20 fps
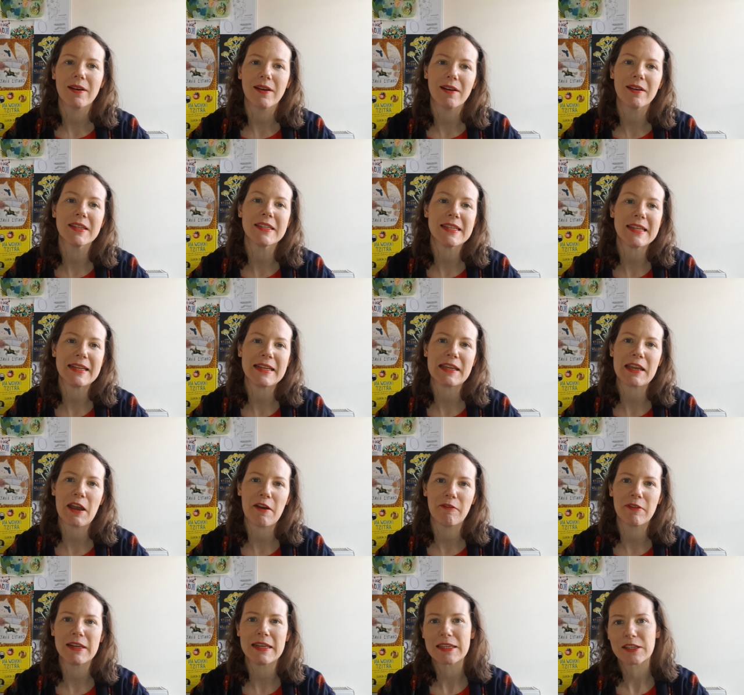ideally you
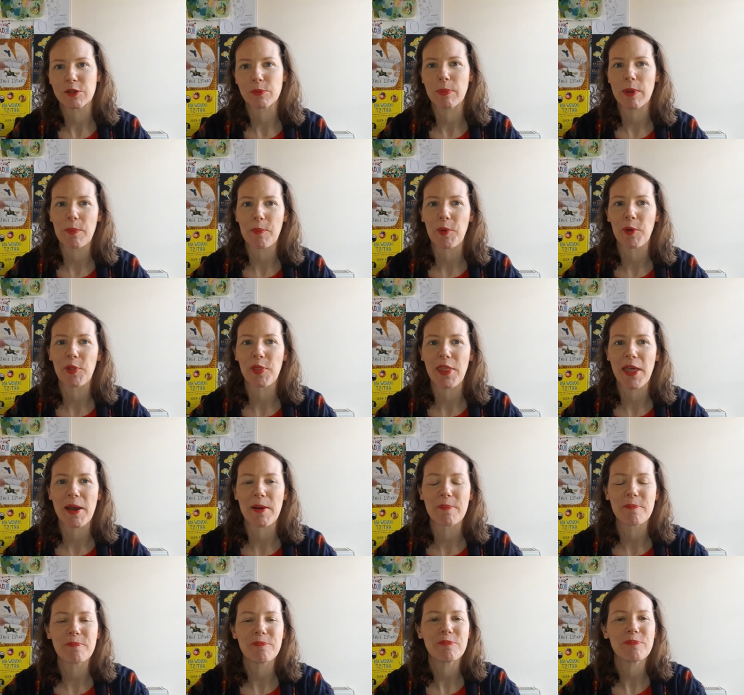have a little bit more than that.
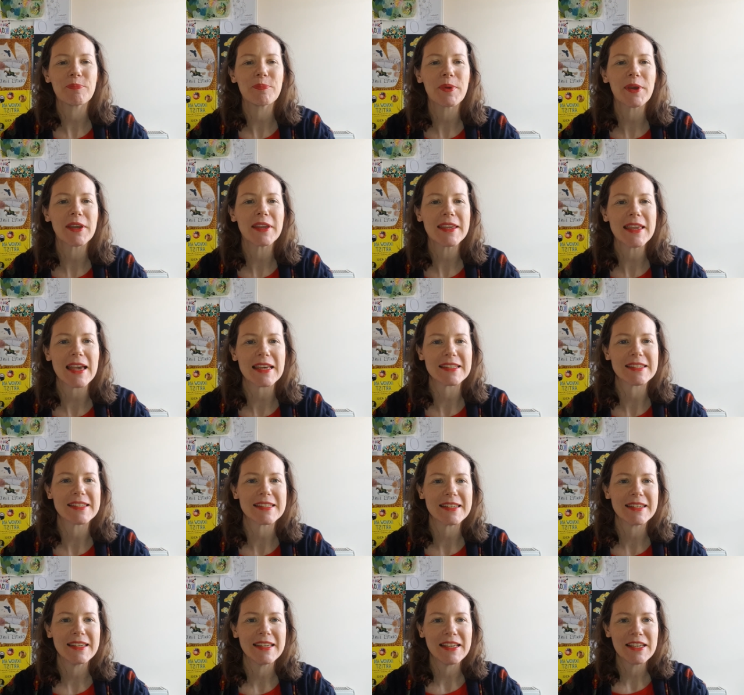But yes,